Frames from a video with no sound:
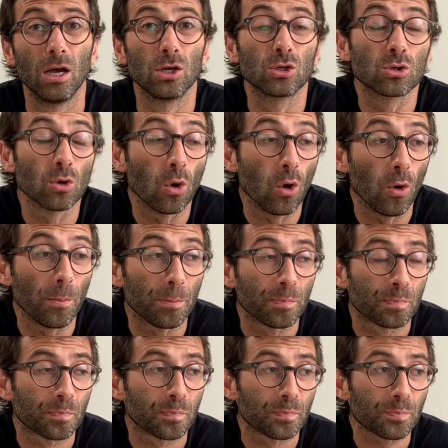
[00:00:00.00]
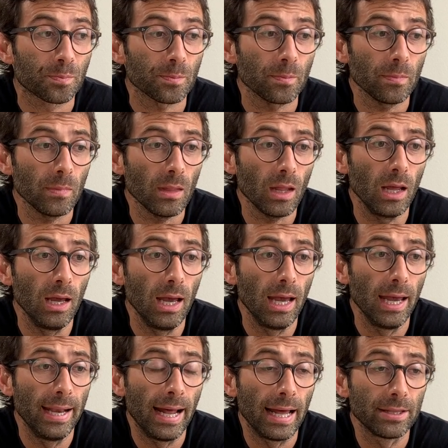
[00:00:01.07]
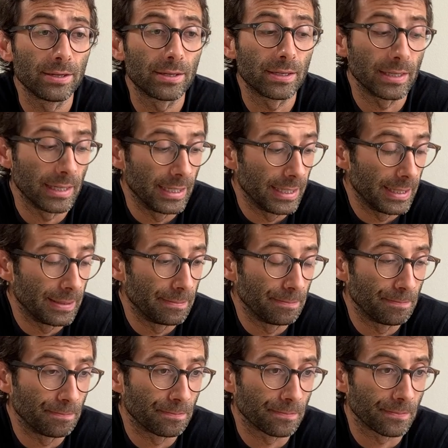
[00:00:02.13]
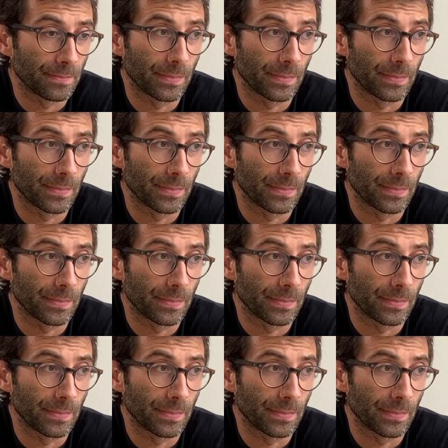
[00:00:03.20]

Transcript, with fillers: So another um,